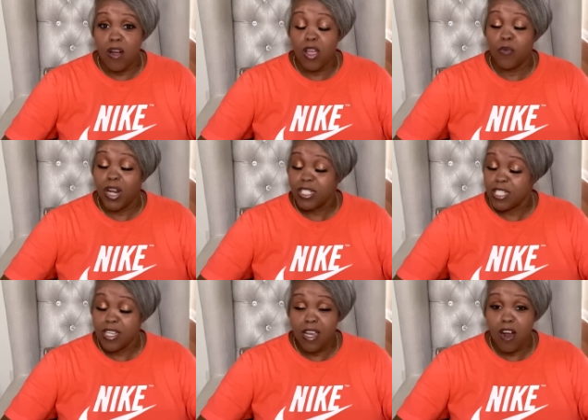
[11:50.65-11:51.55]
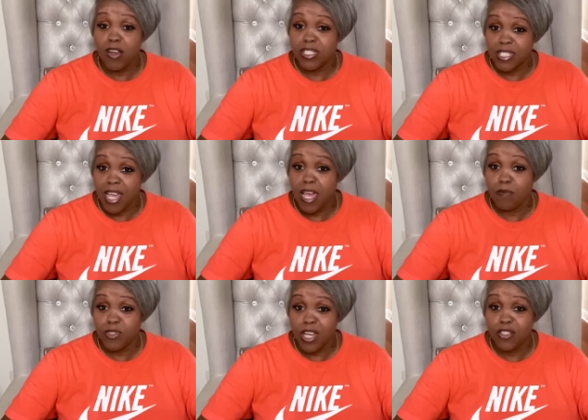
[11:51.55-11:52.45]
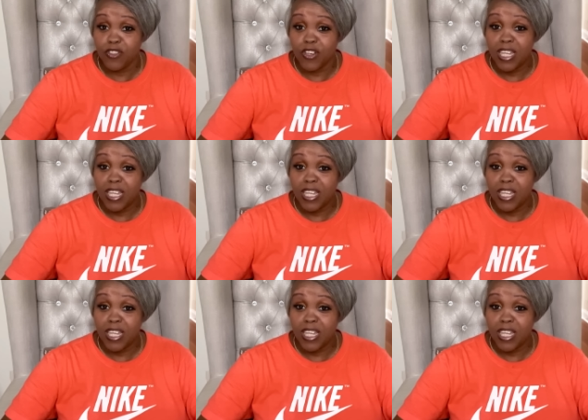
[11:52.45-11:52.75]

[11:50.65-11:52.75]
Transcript: And when I tell y'all, it's a game changer.